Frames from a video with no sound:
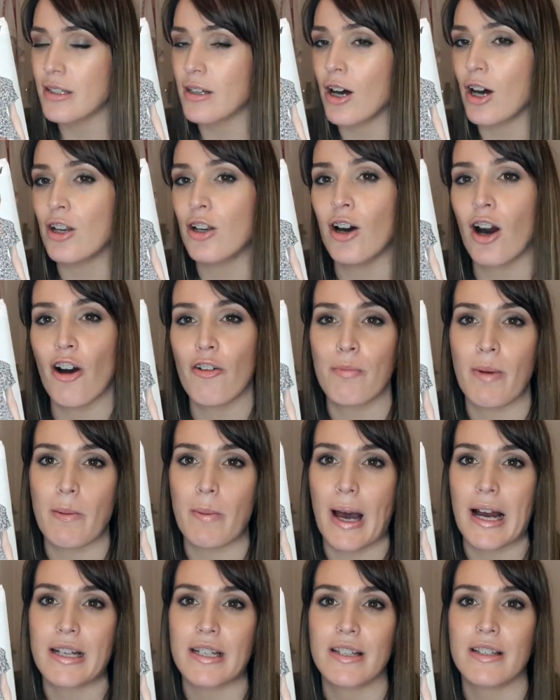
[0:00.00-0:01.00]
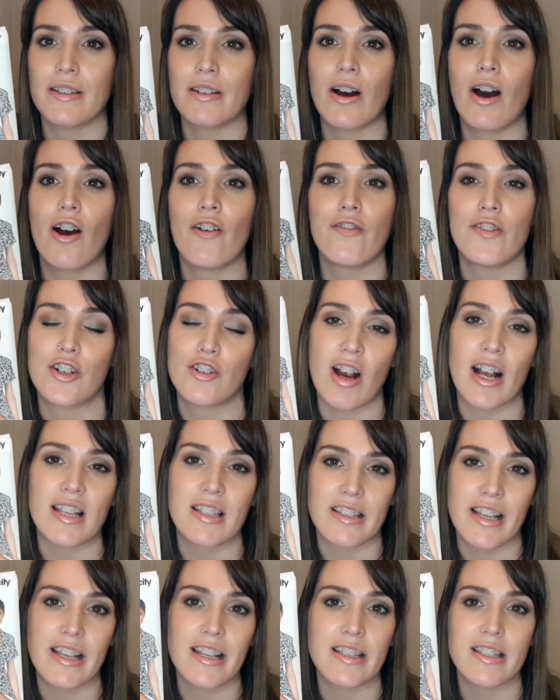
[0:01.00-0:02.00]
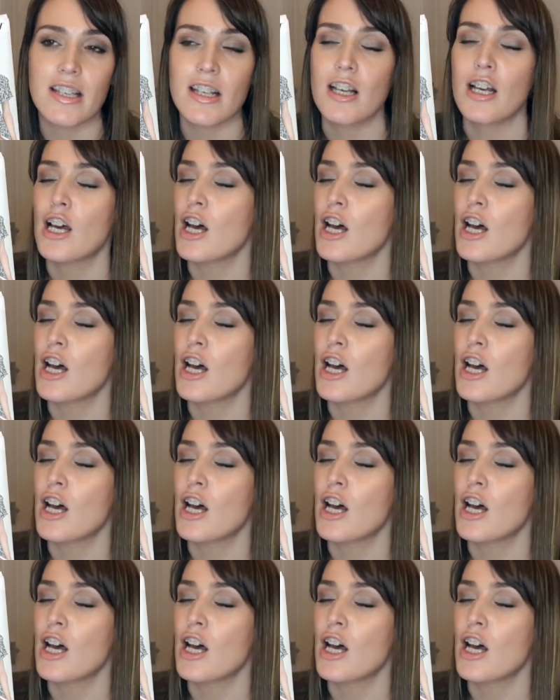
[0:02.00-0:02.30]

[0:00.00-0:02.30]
A lot of my patterns are for dresses.